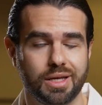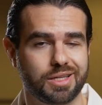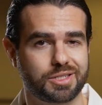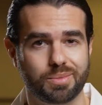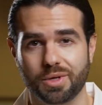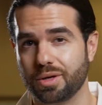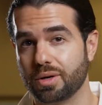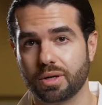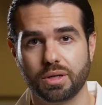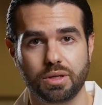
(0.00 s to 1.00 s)
it's something
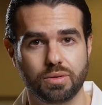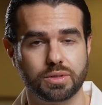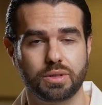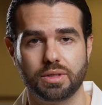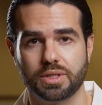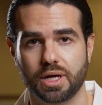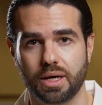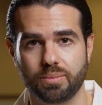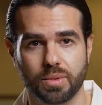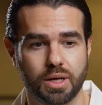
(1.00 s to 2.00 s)
you're gonna use all the
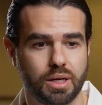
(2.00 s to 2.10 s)
time.